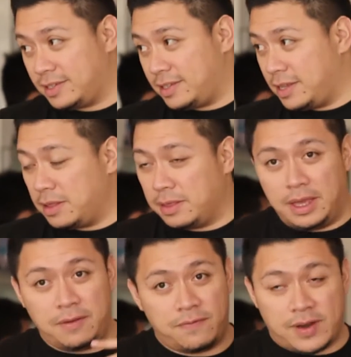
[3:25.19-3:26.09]
the
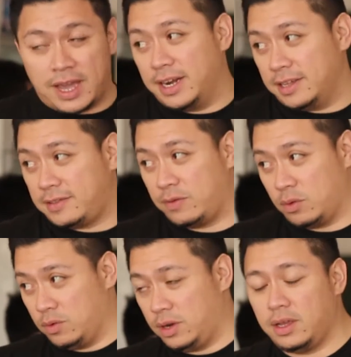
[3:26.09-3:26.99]
finest
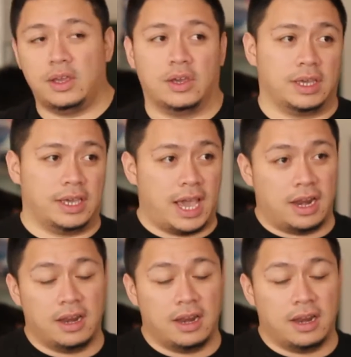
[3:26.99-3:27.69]
food you could get.